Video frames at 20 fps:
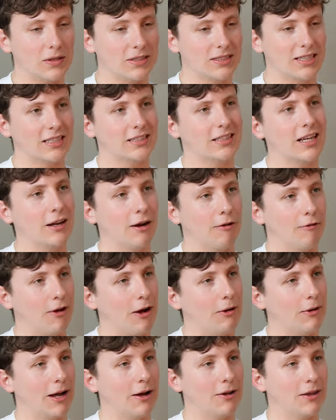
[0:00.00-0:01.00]
I was 16, I
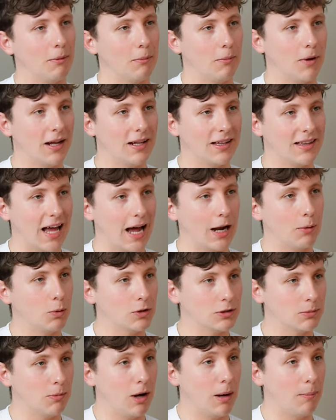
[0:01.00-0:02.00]
found out that my dad
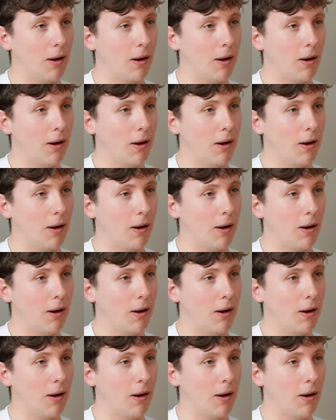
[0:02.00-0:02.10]
wasn't my